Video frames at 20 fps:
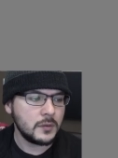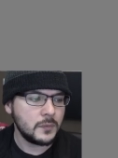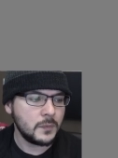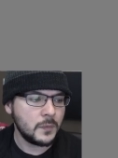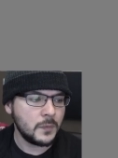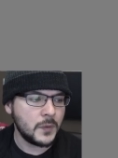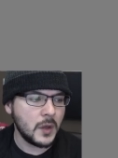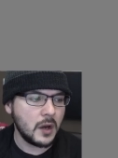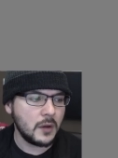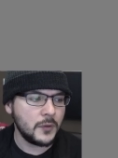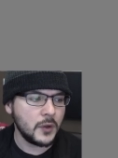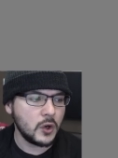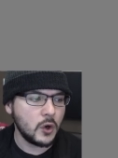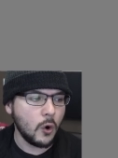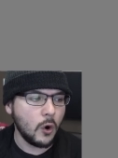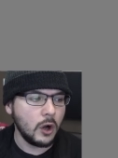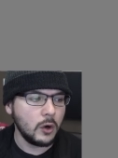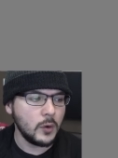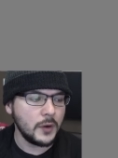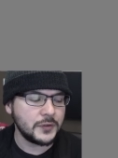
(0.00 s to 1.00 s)
the
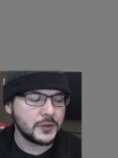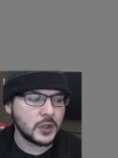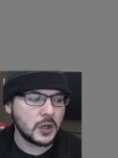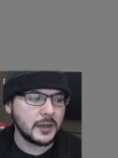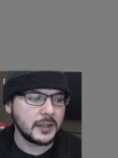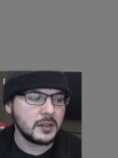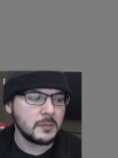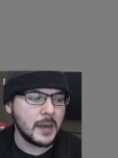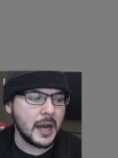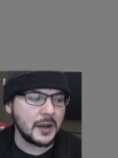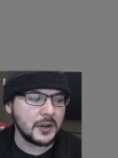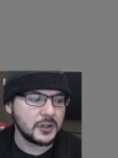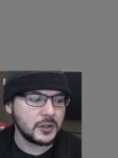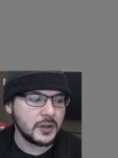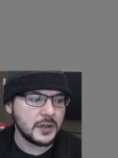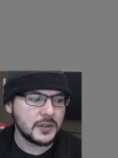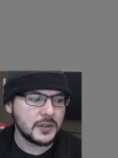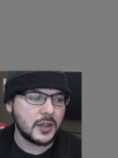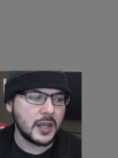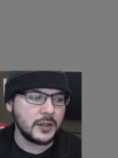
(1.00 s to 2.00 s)
goal with turning the monitor
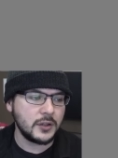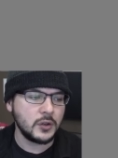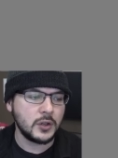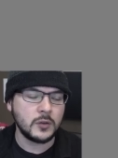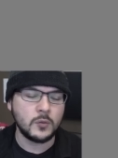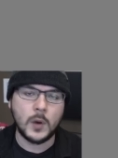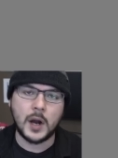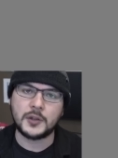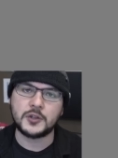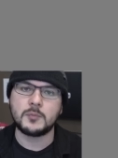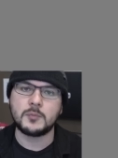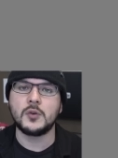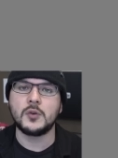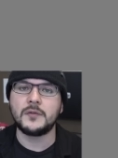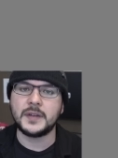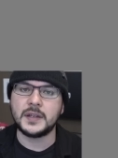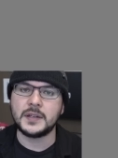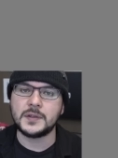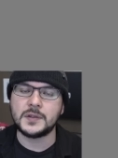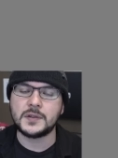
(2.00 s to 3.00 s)
is that you can watch
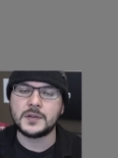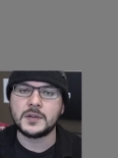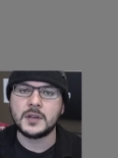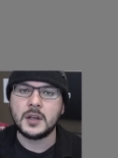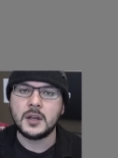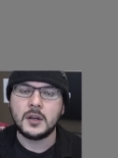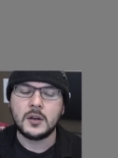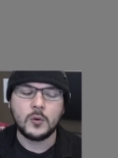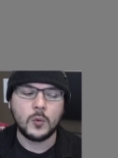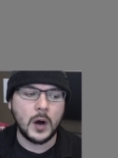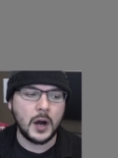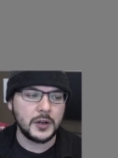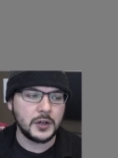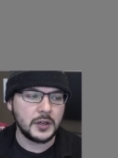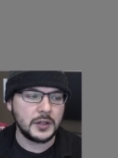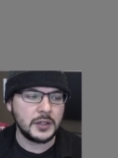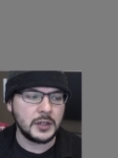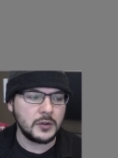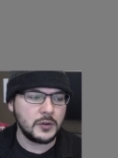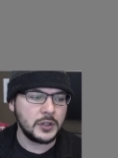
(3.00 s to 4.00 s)
movies while you're,
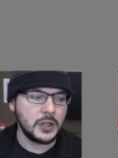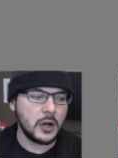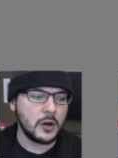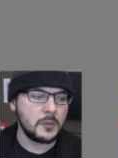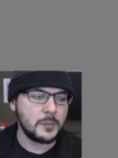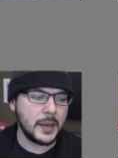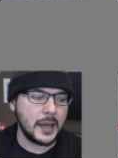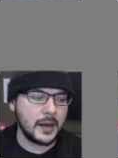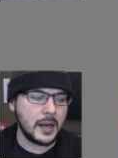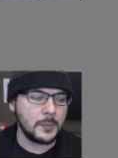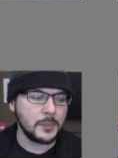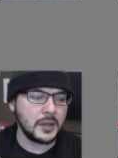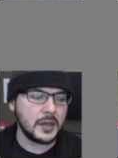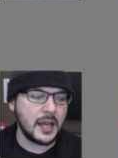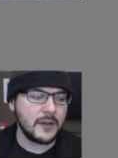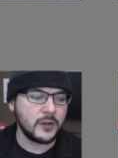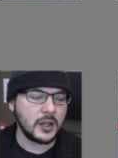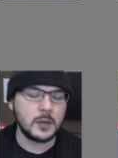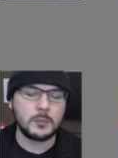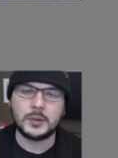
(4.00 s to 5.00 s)
you know, in bed. I'm going to
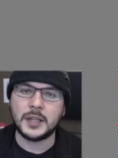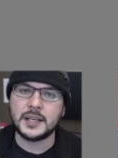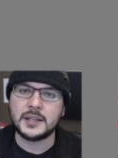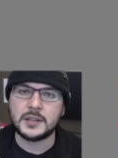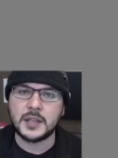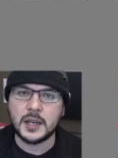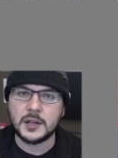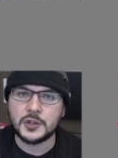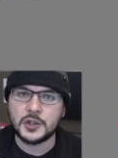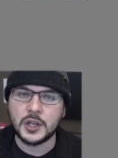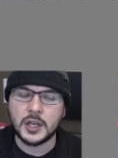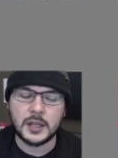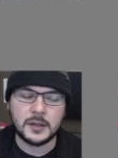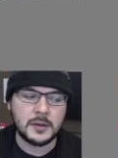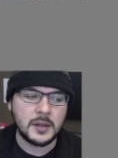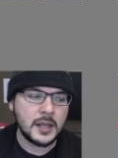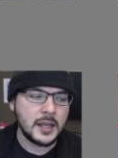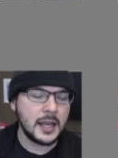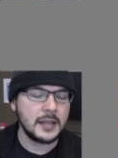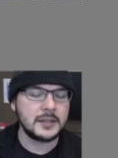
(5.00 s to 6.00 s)
have like a PlayStation. It's